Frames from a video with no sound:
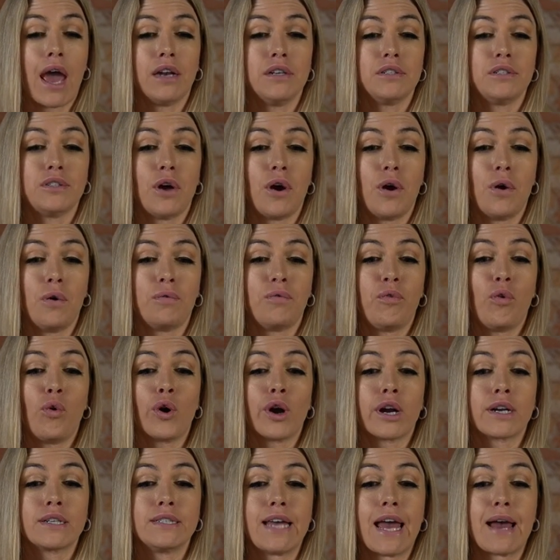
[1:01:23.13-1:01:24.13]
And so,
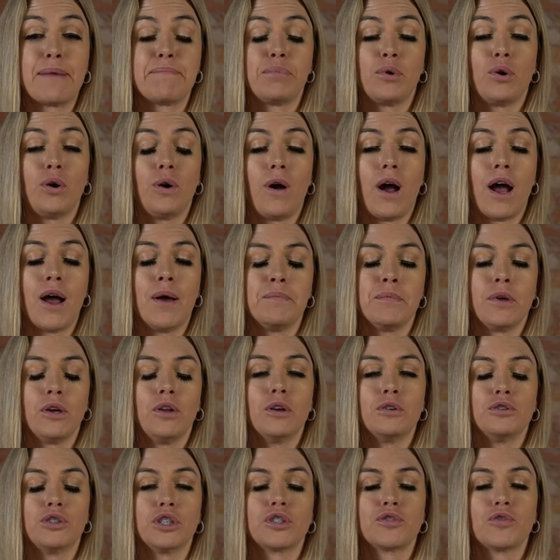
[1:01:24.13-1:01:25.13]
for example, um,
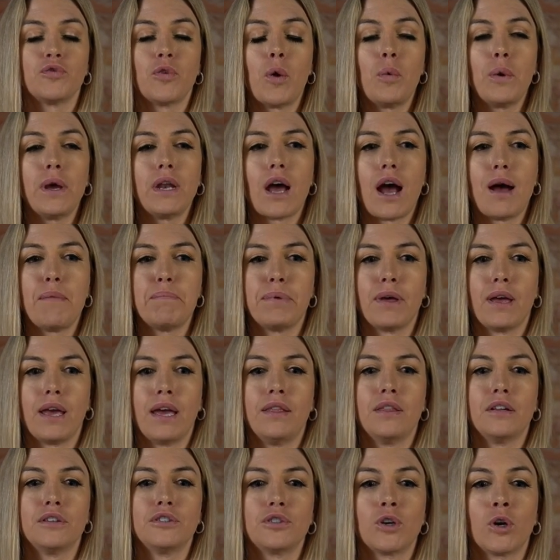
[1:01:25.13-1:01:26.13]
you know, just growing
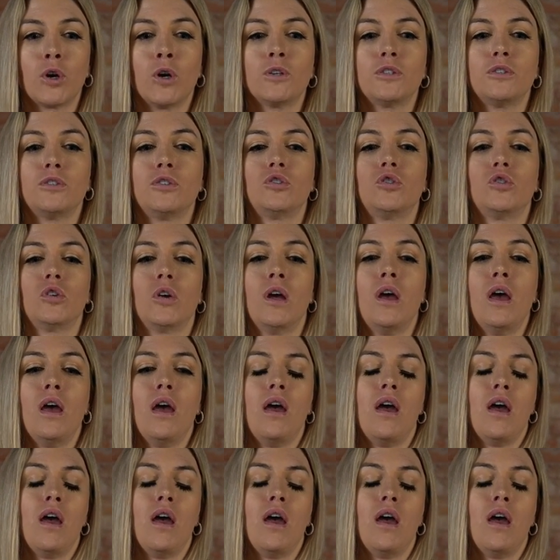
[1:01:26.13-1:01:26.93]
up in the church,